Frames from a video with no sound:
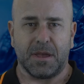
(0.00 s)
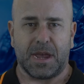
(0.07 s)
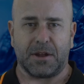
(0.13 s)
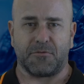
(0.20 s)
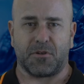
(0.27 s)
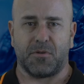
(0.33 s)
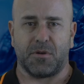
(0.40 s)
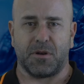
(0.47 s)

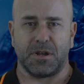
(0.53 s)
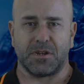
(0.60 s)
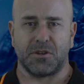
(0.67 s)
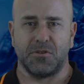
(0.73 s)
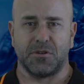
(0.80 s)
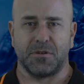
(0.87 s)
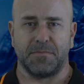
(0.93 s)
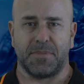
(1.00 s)
and require
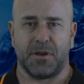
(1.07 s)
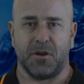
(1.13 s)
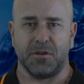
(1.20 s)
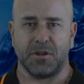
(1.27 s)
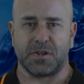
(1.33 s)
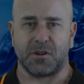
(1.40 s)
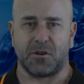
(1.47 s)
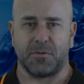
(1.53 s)
two
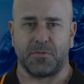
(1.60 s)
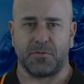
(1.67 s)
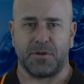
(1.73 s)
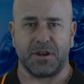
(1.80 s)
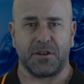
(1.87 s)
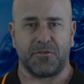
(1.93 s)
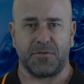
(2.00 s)
components to operate